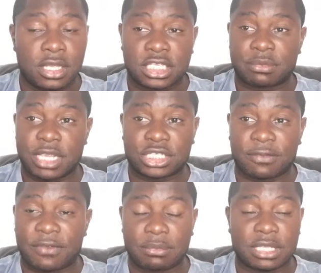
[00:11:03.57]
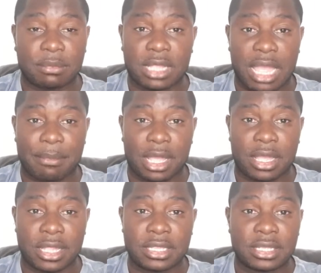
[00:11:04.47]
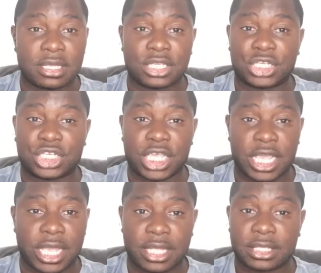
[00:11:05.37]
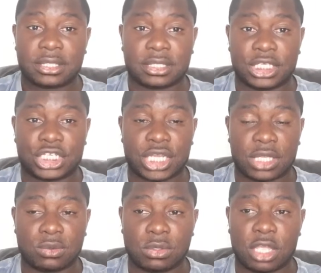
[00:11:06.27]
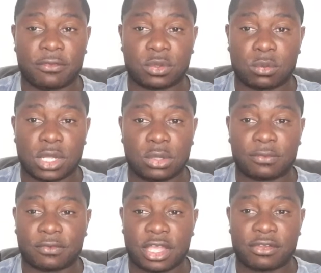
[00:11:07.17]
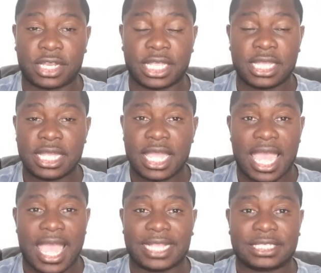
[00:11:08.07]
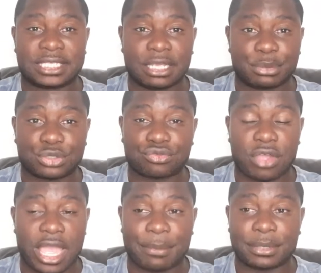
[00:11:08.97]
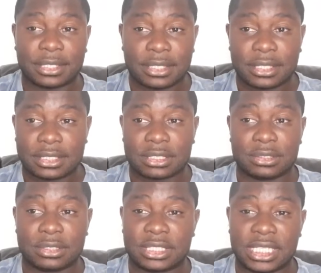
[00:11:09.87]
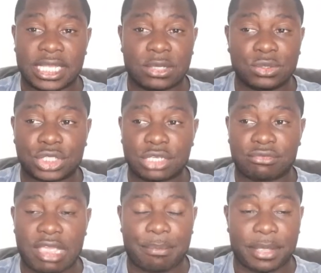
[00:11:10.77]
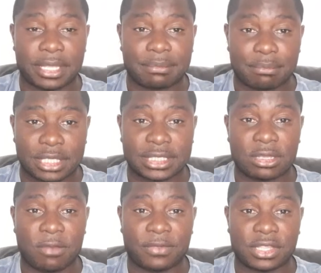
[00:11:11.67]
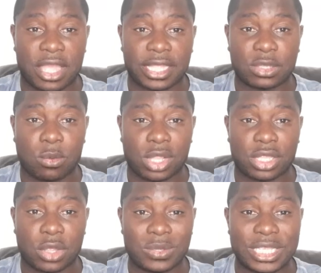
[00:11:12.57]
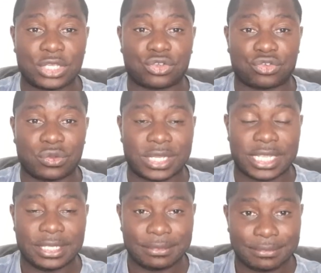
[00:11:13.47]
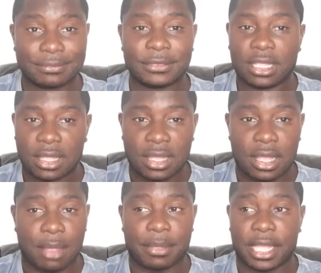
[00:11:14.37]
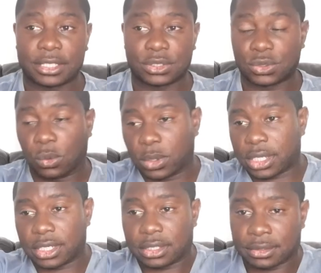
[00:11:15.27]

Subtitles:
Smash the thumbs up like button, share this channel all over the world virally, and subscribe to the DLG Repping. Myself and I, the one and only and truly. I'm here to talk.